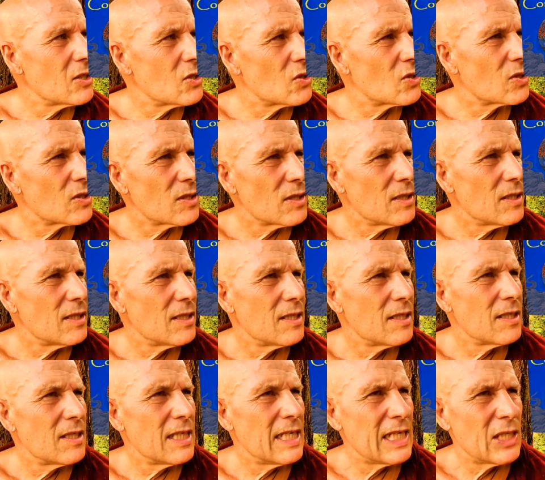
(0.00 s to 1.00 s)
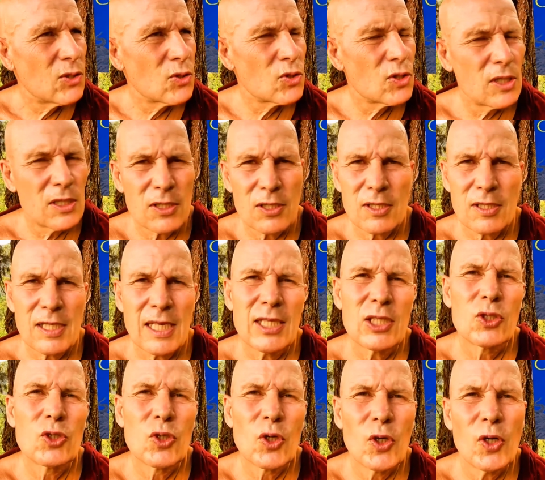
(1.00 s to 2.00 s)
is innocence
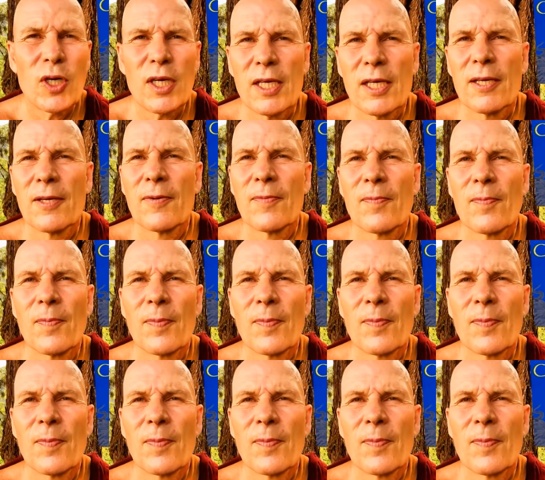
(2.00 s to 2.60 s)
and joy